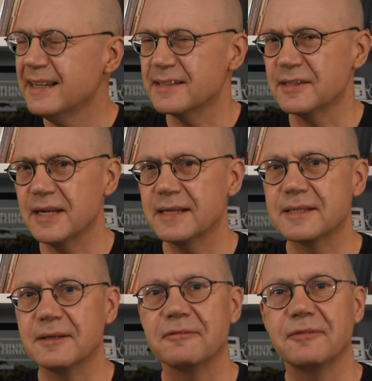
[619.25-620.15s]

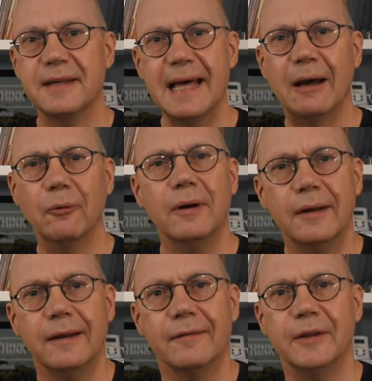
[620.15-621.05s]
suggests that for now,
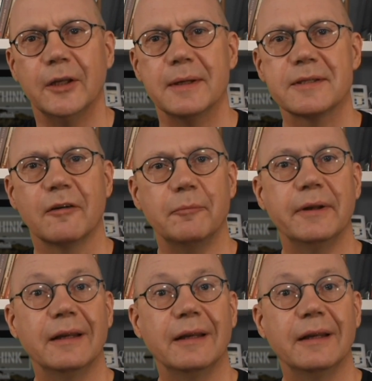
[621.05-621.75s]
the US government